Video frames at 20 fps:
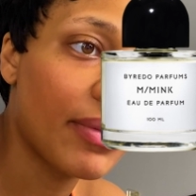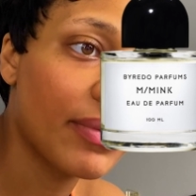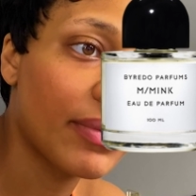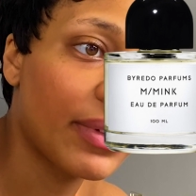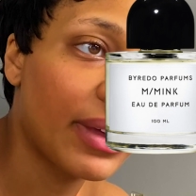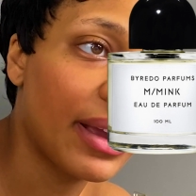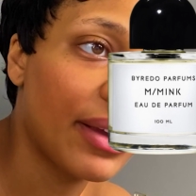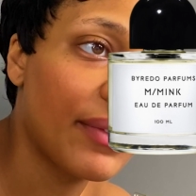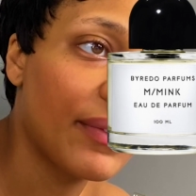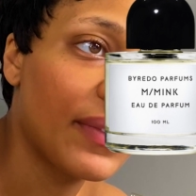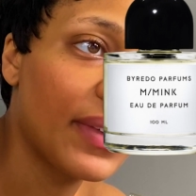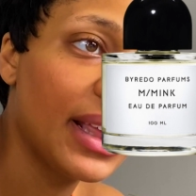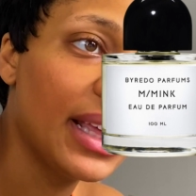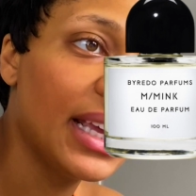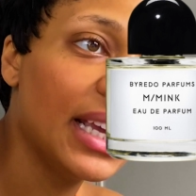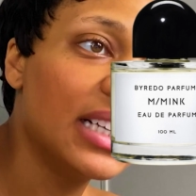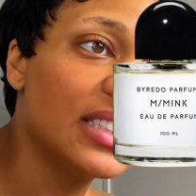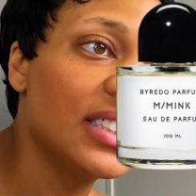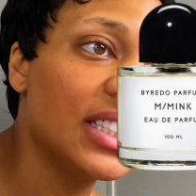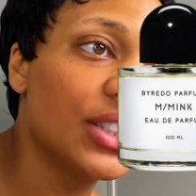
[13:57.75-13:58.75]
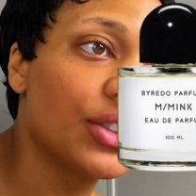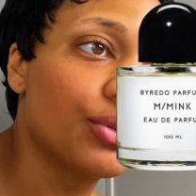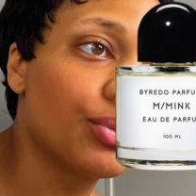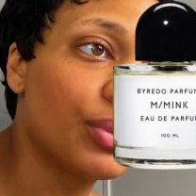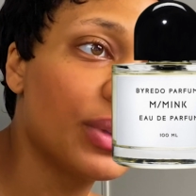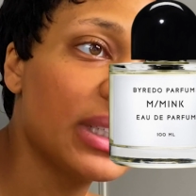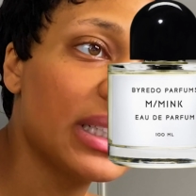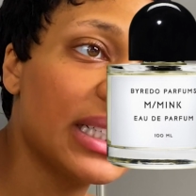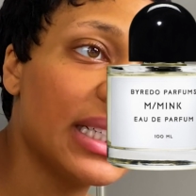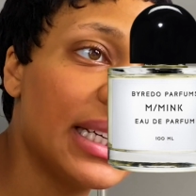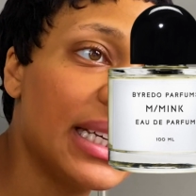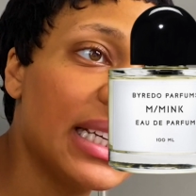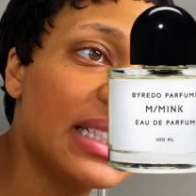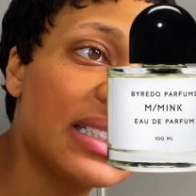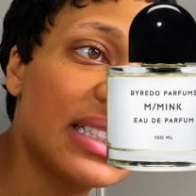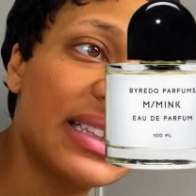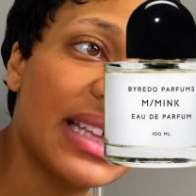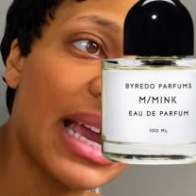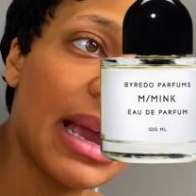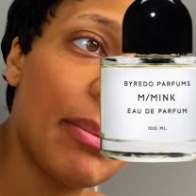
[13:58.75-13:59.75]
Okay, it says, really, is
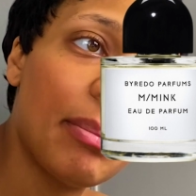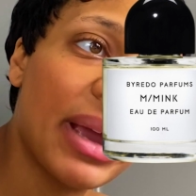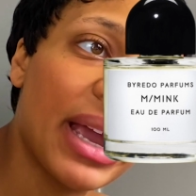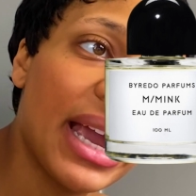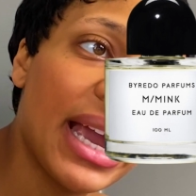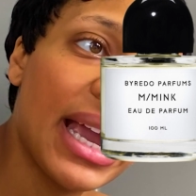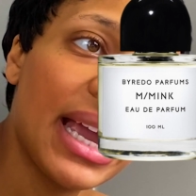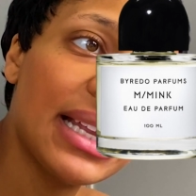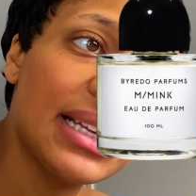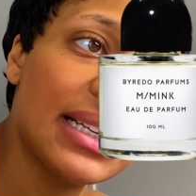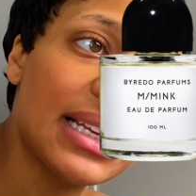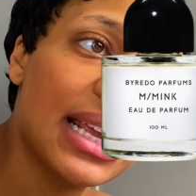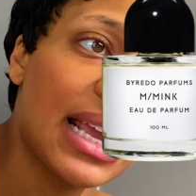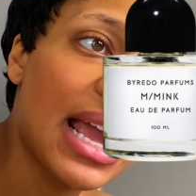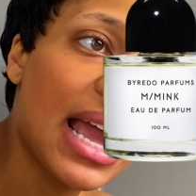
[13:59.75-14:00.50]
it that bad?